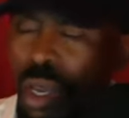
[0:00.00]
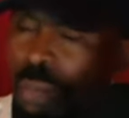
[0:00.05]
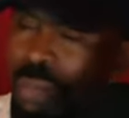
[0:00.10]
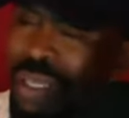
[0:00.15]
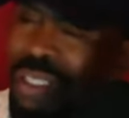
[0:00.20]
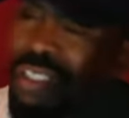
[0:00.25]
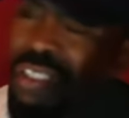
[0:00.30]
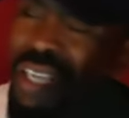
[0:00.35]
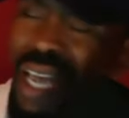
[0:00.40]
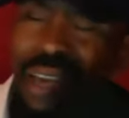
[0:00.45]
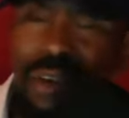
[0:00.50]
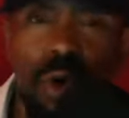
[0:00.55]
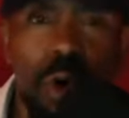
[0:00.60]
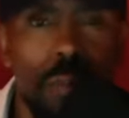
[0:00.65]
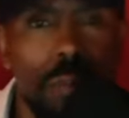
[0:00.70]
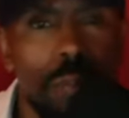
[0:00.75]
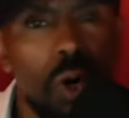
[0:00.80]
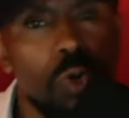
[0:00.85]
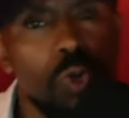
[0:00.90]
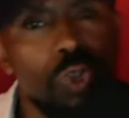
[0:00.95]
But set your
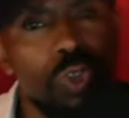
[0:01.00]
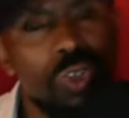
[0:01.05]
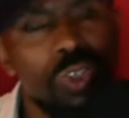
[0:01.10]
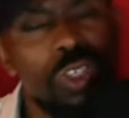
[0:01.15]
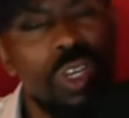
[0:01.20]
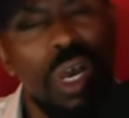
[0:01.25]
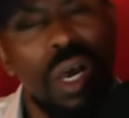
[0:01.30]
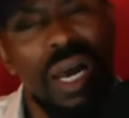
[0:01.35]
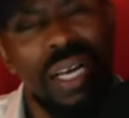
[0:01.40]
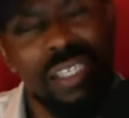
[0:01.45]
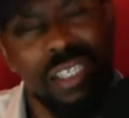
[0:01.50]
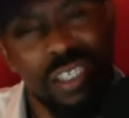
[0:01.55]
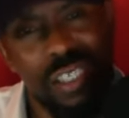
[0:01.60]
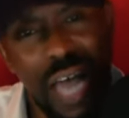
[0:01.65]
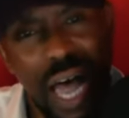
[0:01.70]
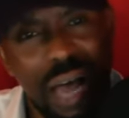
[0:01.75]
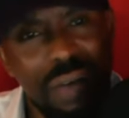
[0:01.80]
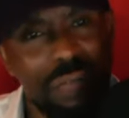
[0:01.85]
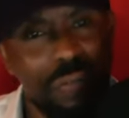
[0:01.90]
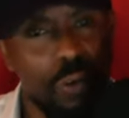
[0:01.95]
emotions
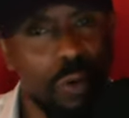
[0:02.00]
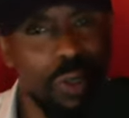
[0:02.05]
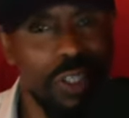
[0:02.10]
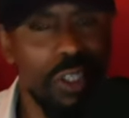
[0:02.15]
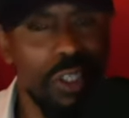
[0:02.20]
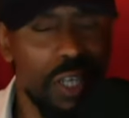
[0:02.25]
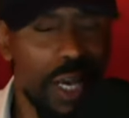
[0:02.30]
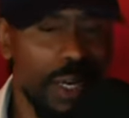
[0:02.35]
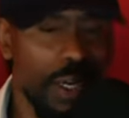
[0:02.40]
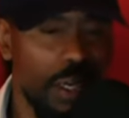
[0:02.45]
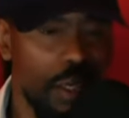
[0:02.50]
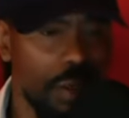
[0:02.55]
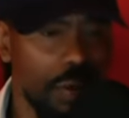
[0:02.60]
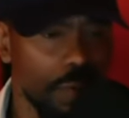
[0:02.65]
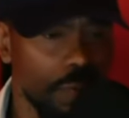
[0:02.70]
aside for a second.